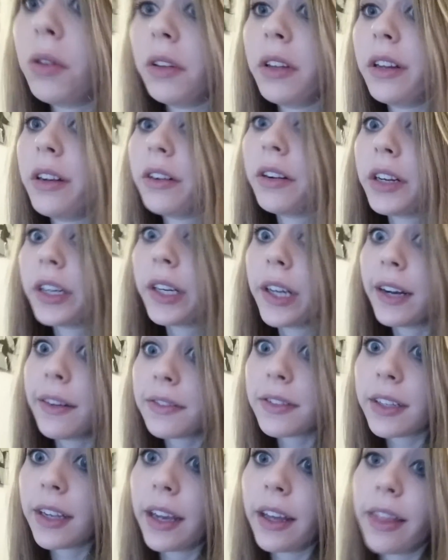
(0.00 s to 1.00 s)
cool little
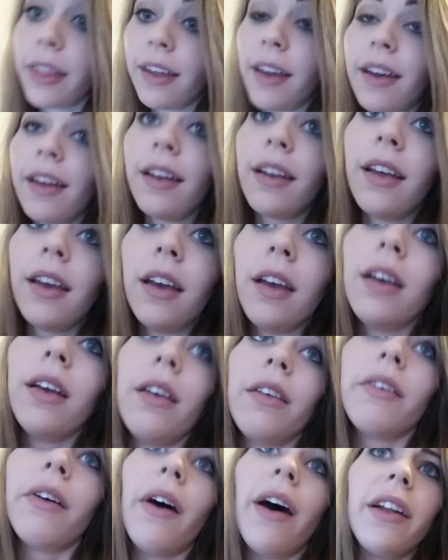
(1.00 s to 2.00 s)
crafts like that.
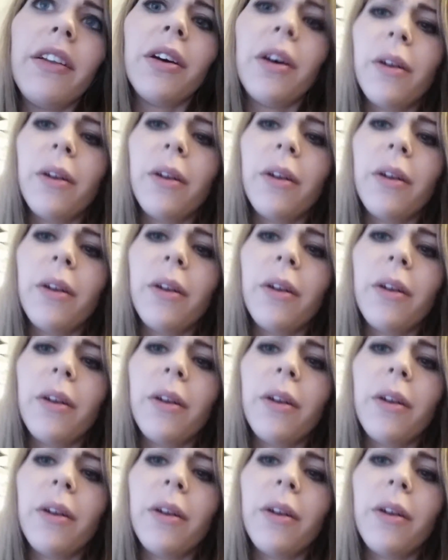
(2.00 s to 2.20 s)
So I